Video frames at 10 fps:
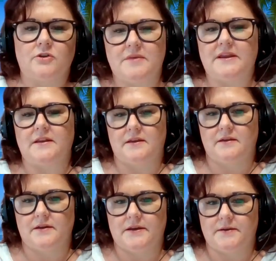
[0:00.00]
meeting
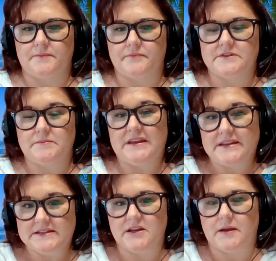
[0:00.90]

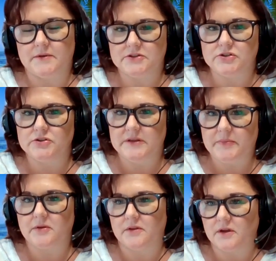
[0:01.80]
time? Because
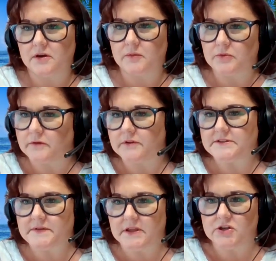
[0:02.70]
typically on our
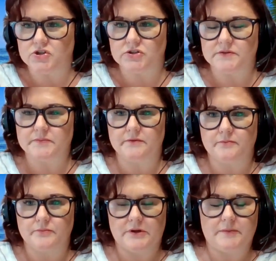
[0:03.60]
previous vacations,
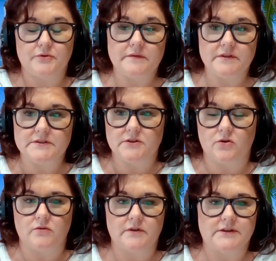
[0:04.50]
previous to
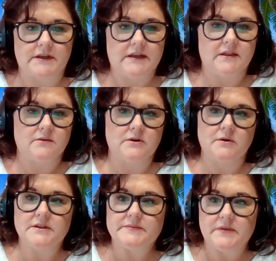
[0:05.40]
COVID, there would
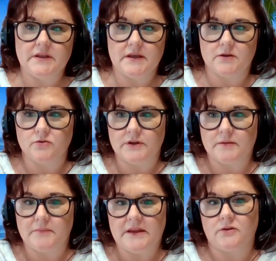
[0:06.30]
always be a
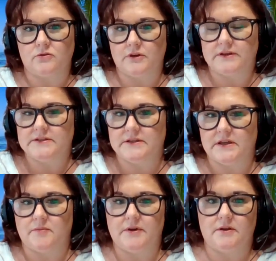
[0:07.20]
meet and greet
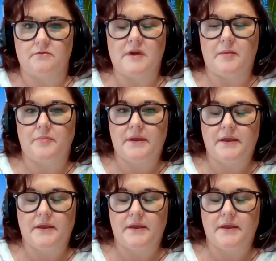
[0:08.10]
by your rep